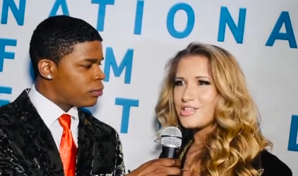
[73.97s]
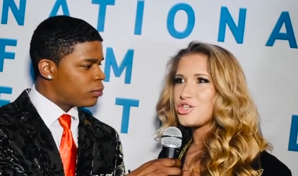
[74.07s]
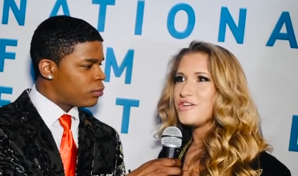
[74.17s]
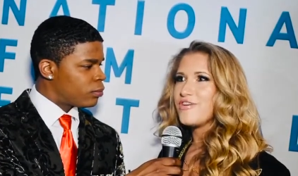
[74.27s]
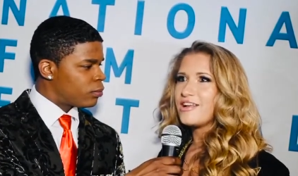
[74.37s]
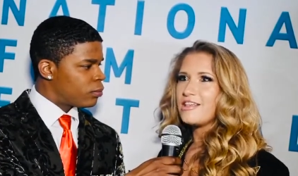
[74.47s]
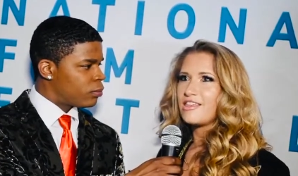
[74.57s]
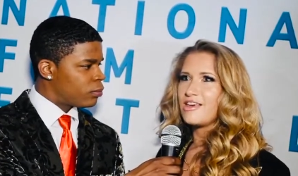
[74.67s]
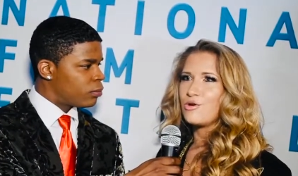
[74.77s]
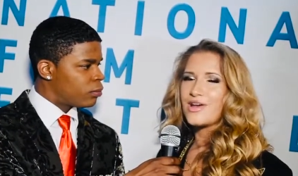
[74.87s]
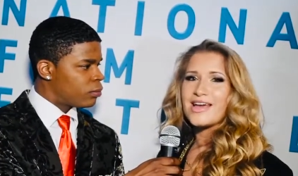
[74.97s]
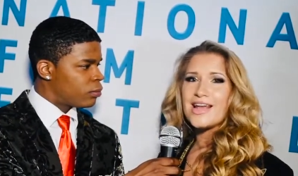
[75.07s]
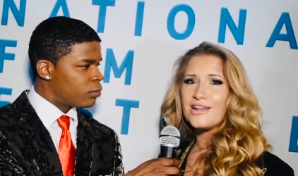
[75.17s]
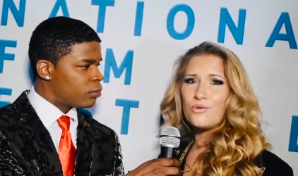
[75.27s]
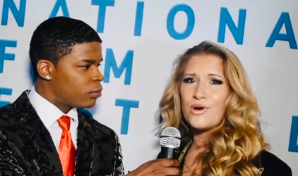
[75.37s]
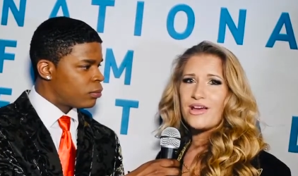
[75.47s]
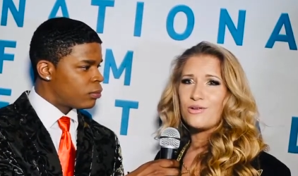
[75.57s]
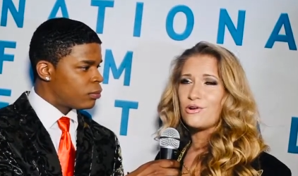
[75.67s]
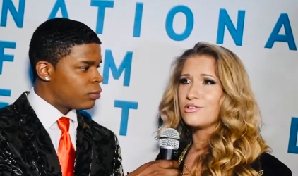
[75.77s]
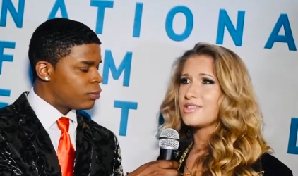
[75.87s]
Speaker 1: achieve anything or get
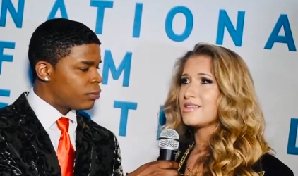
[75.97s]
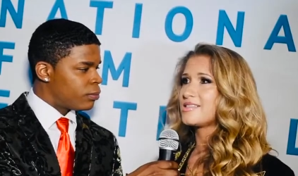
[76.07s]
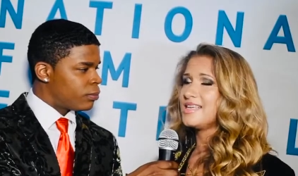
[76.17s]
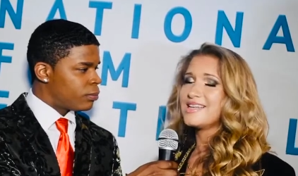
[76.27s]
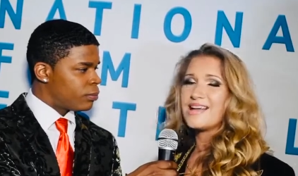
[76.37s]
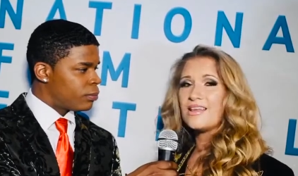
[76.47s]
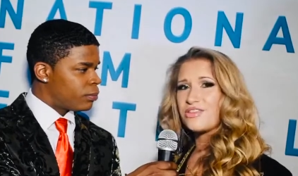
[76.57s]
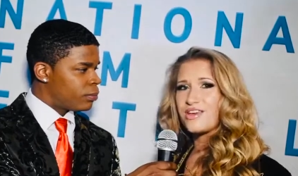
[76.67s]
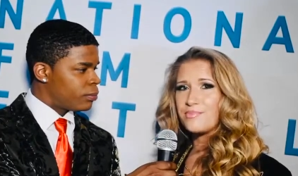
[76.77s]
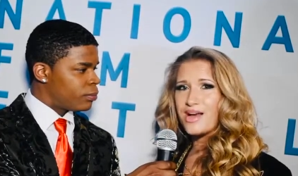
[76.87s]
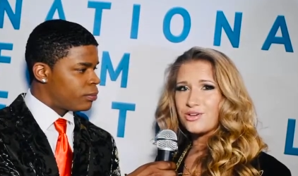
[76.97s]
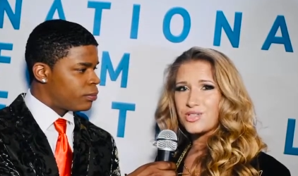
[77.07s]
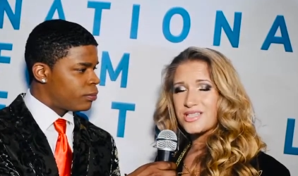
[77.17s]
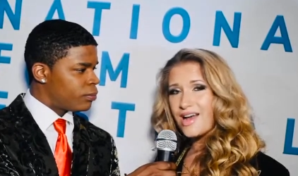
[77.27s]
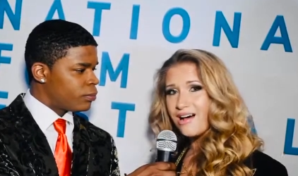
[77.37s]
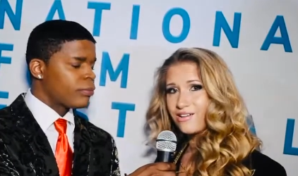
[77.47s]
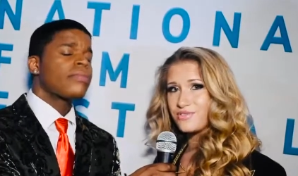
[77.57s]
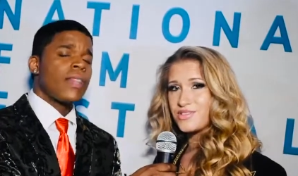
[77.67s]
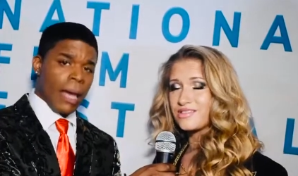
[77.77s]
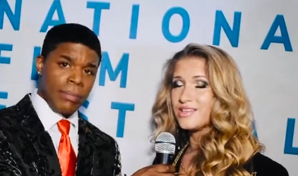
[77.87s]
anywhere or succeed in anything by
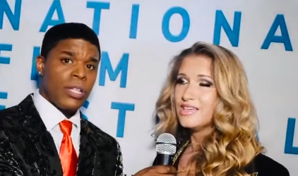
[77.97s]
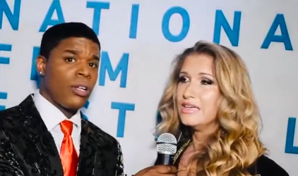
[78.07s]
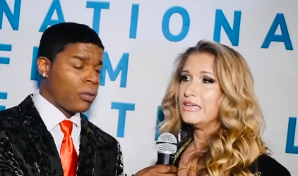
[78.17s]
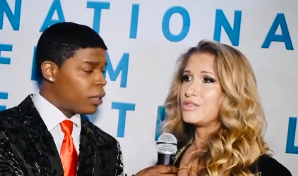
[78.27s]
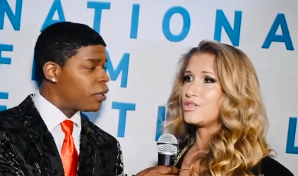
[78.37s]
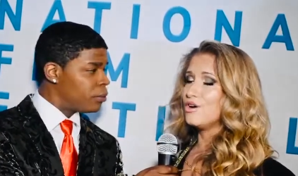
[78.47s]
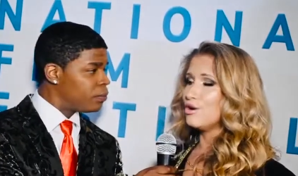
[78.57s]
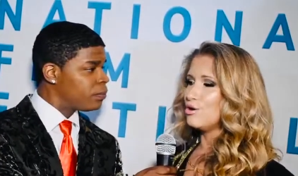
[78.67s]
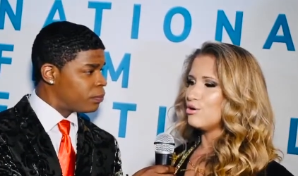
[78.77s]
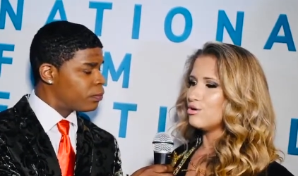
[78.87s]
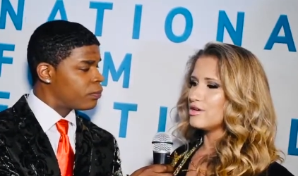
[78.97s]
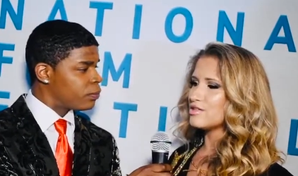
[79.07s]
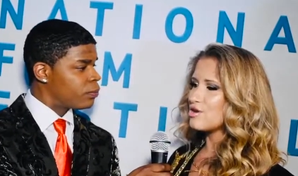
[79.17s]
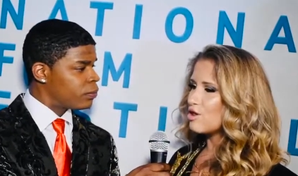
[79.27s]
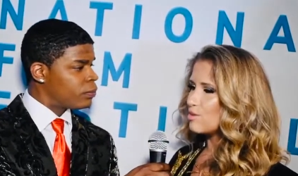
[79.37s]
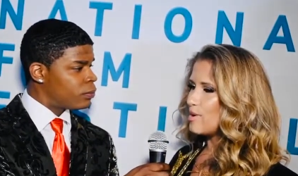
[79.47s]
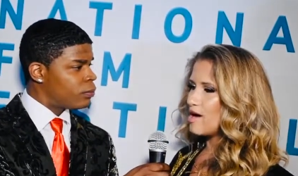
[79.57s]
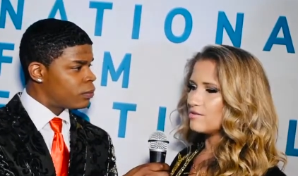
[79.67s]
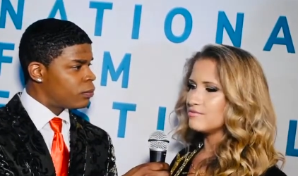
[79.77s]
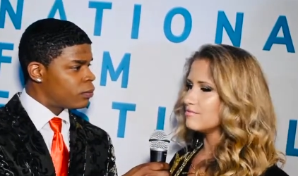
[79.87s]
yourselves. So it is all
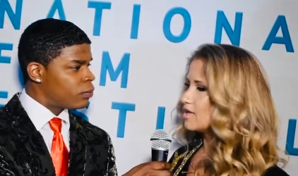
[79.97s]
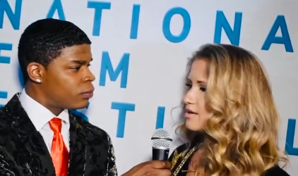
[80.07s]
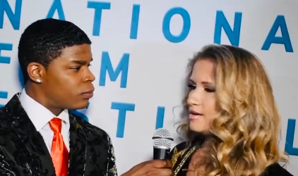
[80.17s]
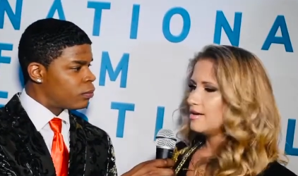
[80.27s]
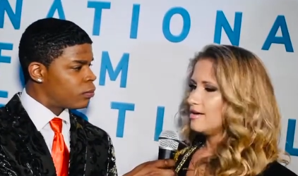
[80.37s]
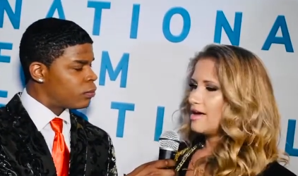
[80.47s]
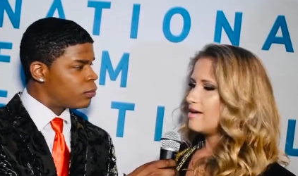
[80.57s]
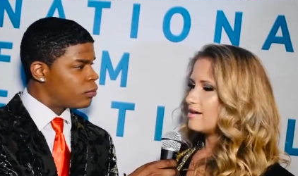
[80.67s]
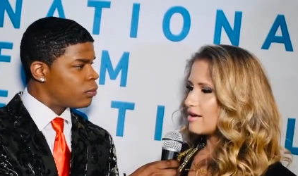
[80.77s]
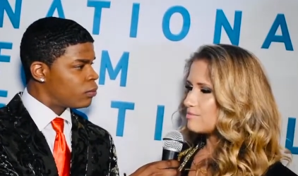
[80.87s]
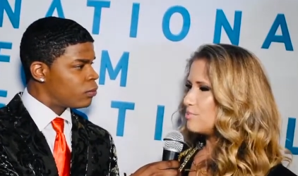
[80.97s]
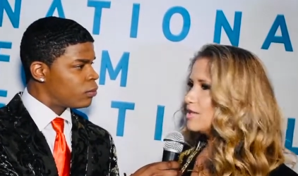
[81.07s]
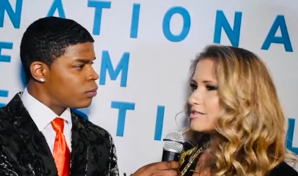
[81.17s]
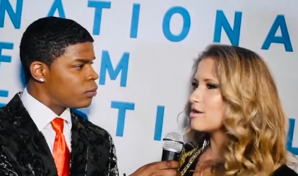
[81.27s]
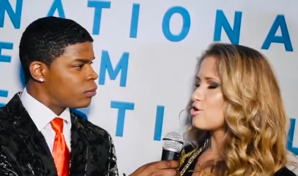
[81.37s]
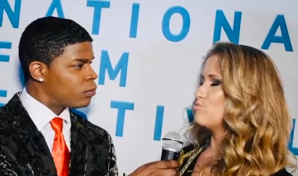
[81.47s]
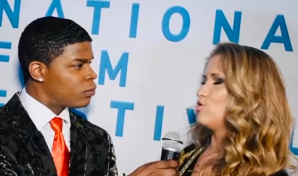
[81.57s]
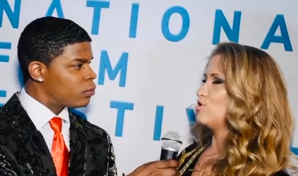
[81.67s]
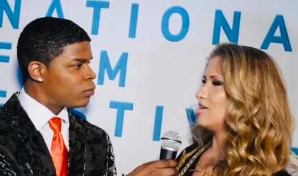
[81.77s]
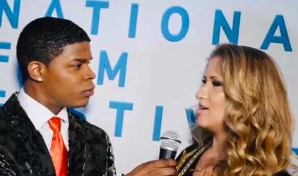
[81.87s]
about building a
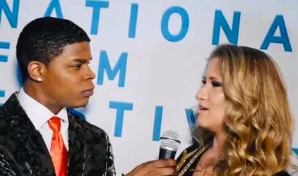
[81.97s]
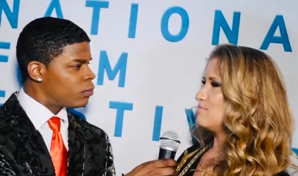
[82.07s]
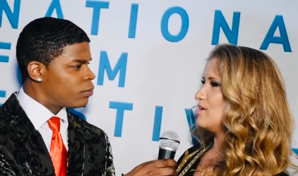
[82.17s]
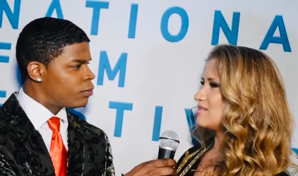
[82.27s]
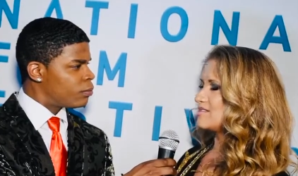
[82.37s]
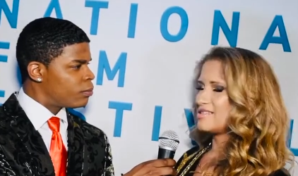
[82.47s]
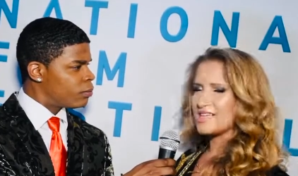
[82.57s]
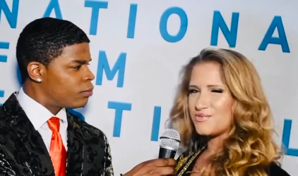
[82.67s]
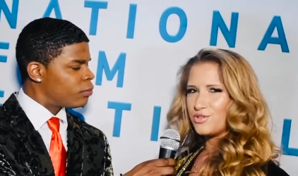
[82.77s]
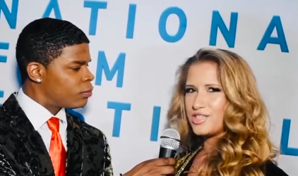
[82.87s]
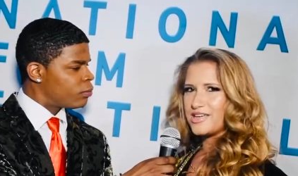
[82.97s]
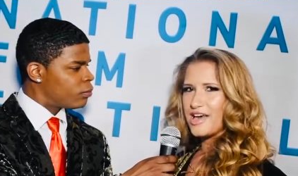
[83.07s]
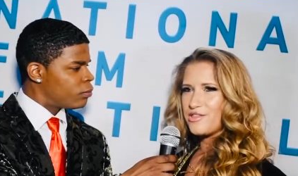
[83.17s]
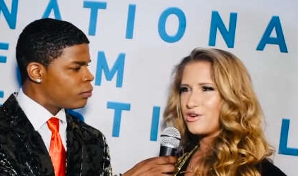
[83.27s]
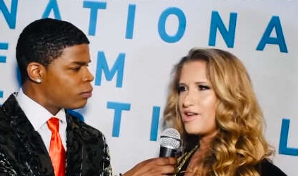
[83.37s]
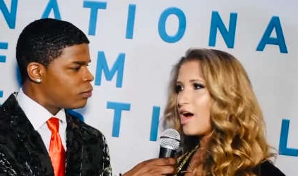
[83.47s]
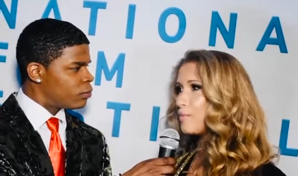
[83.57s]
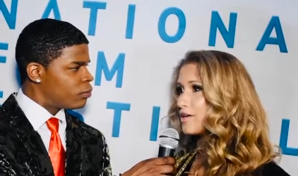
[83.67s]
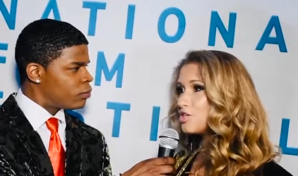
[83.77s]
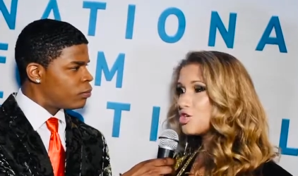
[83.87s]
community and being successful together and
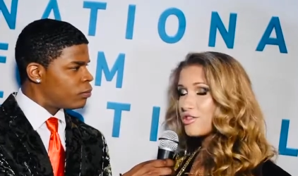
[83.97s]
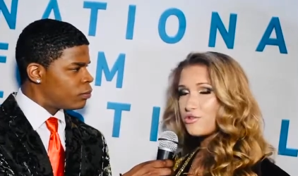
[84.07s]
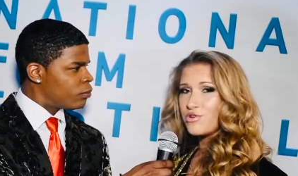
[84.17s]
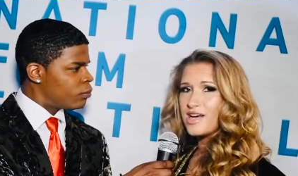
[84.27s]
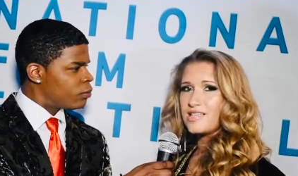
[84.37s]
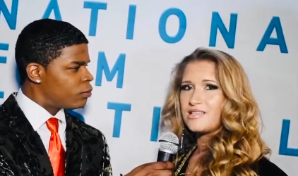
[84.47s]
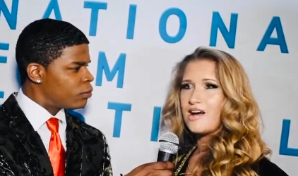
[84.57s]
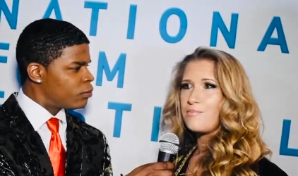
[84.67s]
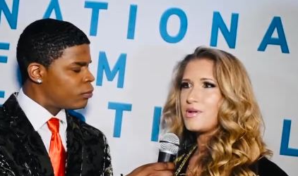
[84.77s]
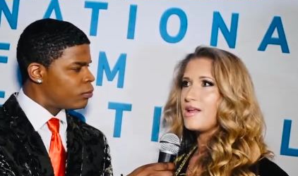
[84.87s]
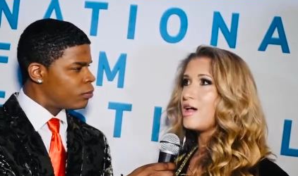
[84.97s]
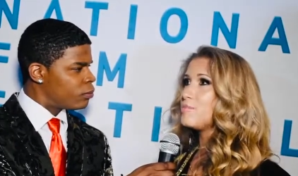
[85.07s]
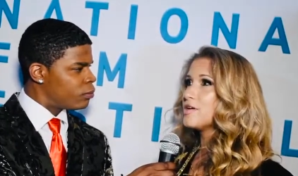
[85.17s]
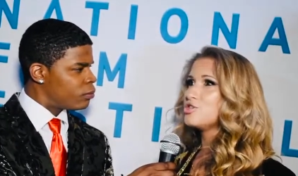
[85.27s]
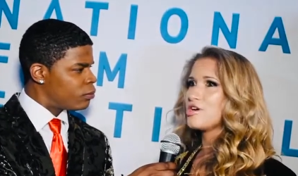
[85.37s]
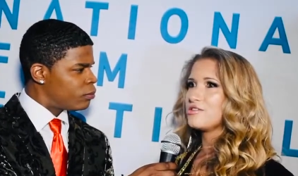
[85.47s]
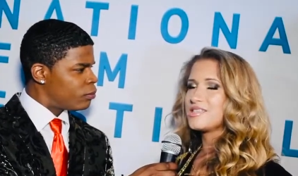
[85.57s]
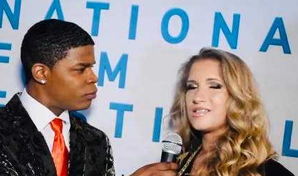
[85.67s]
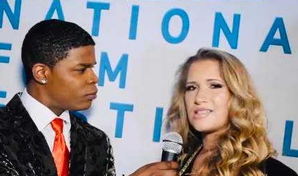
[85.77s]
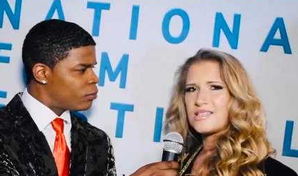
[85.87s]
helping each other rise up up and helping each other
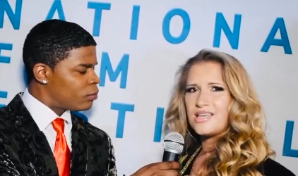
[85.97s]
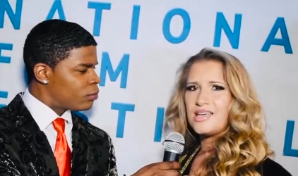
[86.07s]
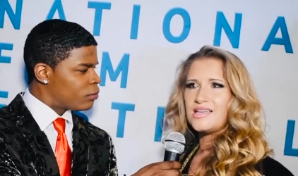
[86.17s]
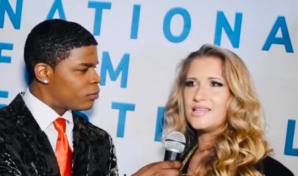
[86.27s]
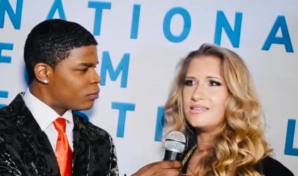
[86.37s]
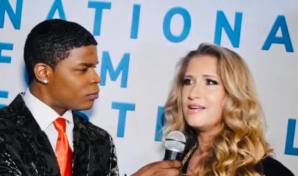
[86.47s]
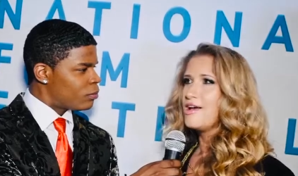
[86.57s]
succeed and